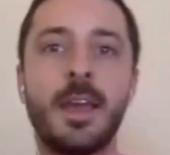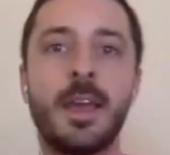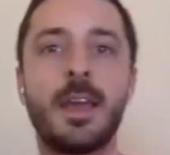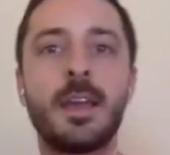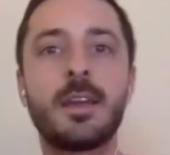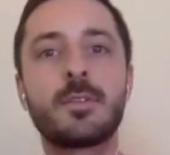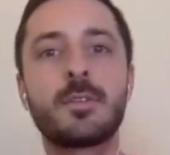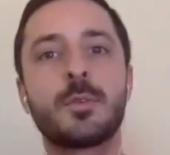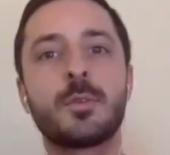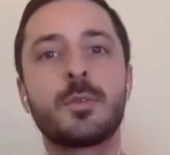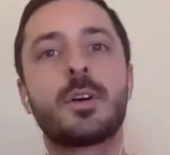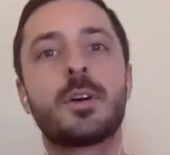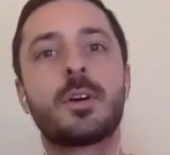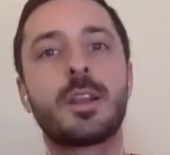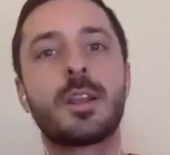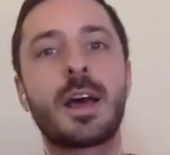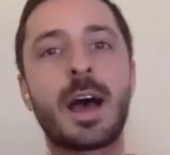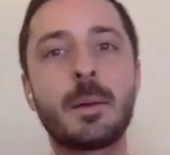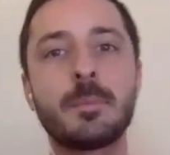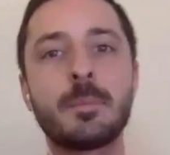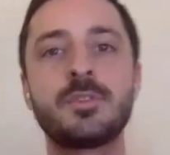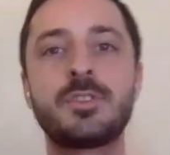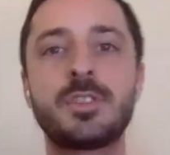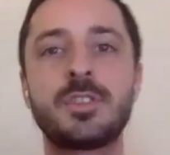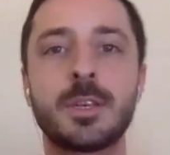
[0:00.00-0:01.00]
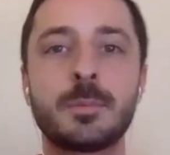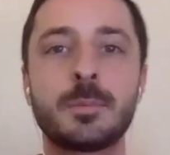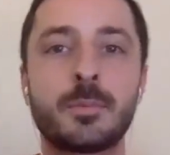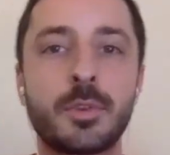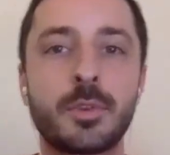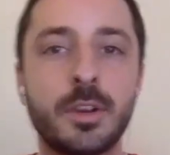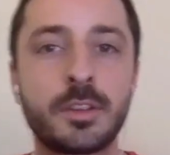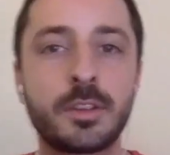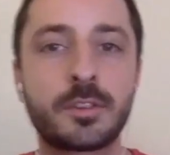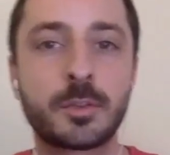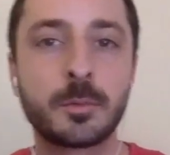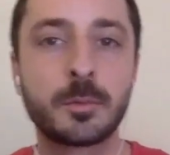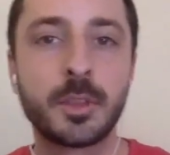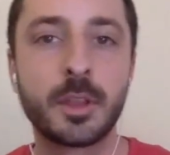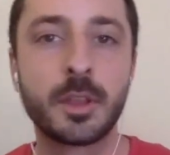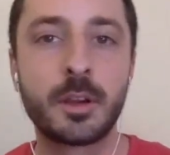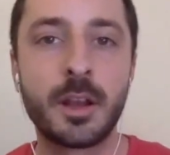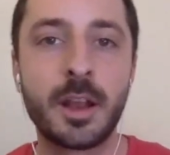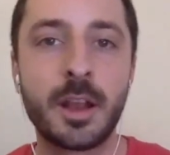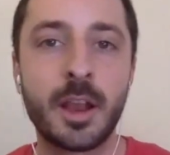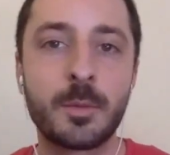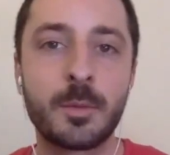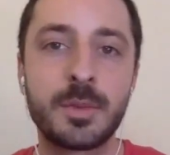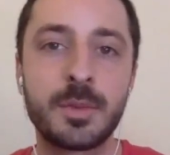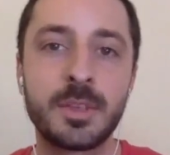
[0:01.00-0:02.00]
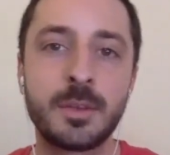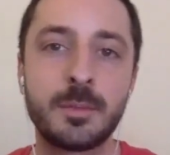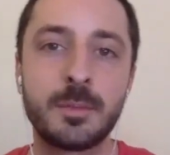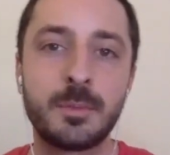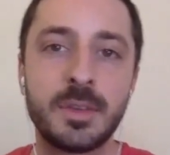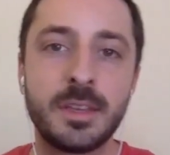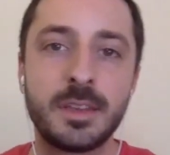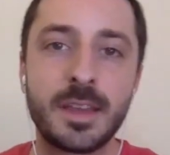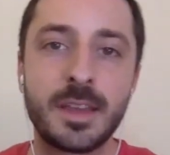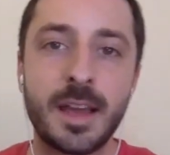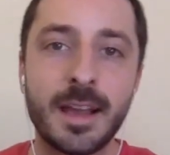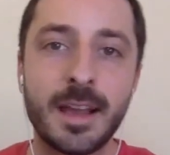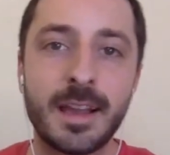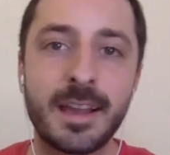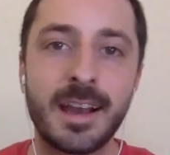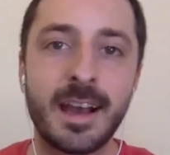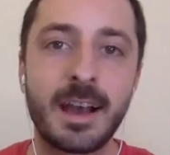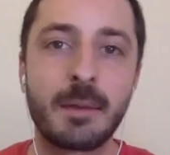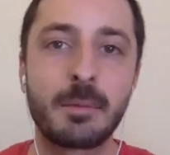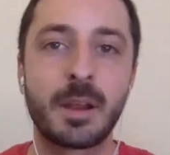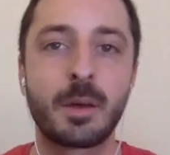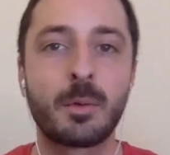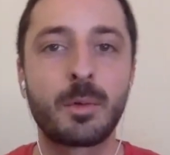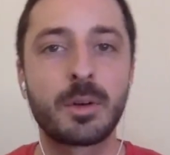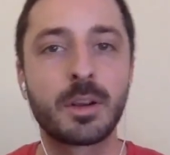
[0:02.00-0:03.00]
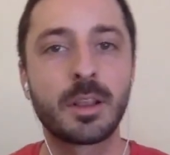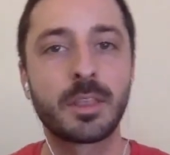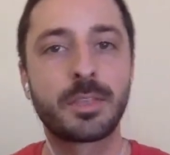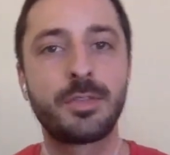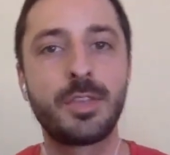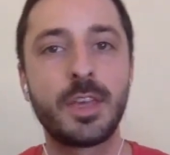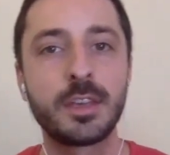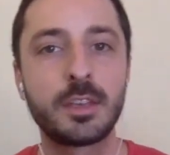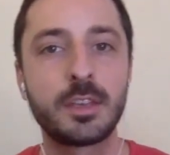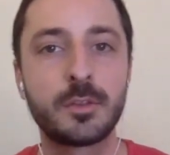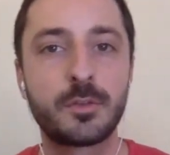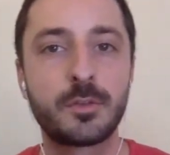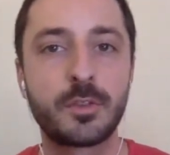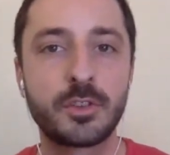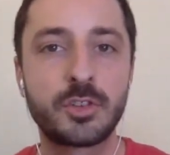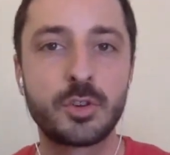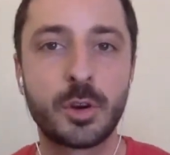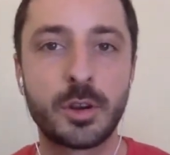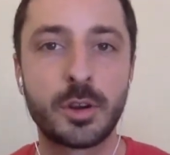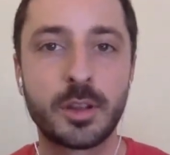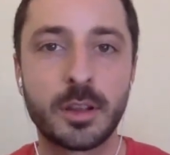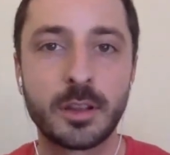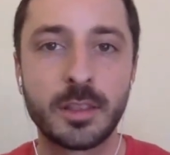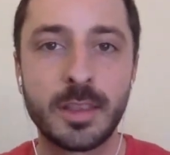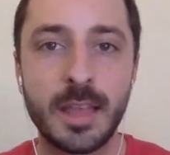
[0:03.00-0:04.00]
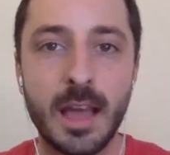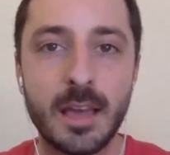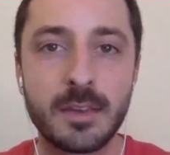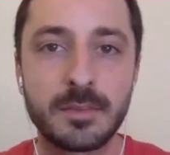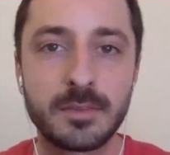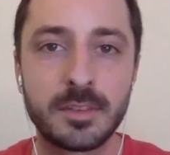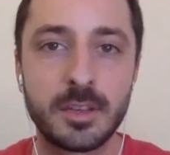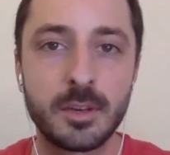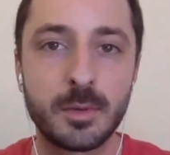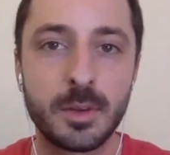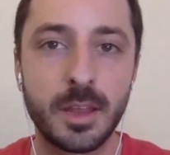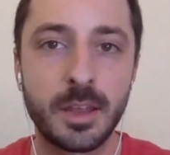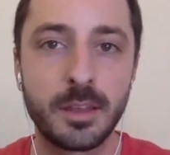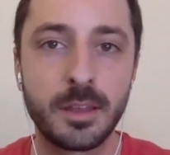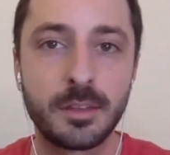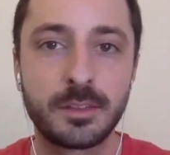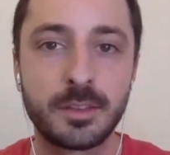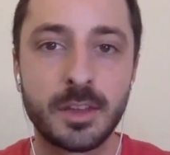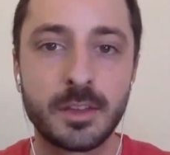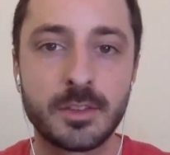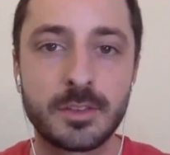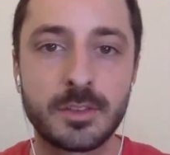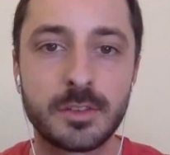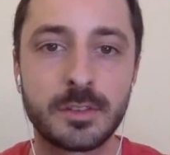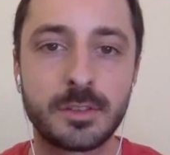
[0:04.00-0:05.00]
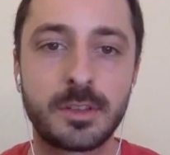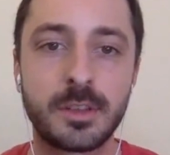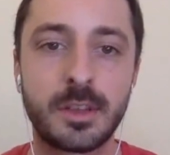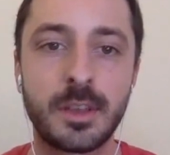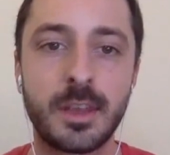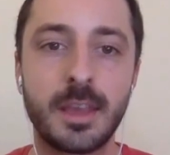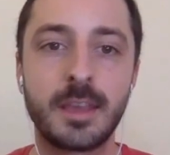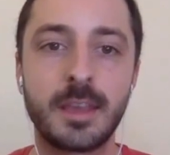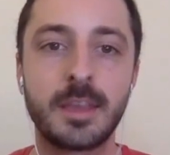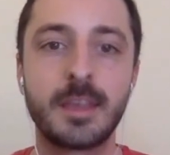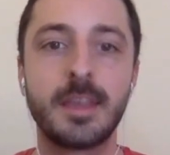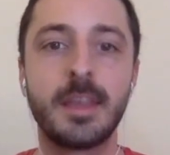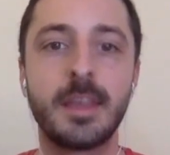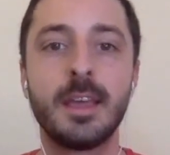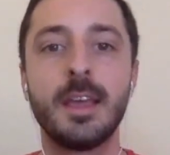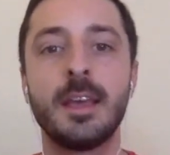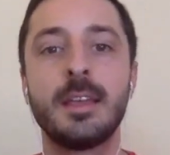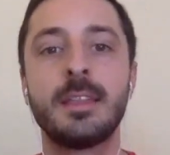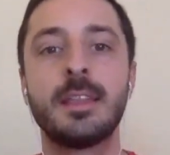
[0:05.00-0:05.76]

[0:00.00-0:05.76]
Hey everyone, I'm Jim Brees from LearnAirbnb.com, and I want to thank you for joining our live Q&A session today.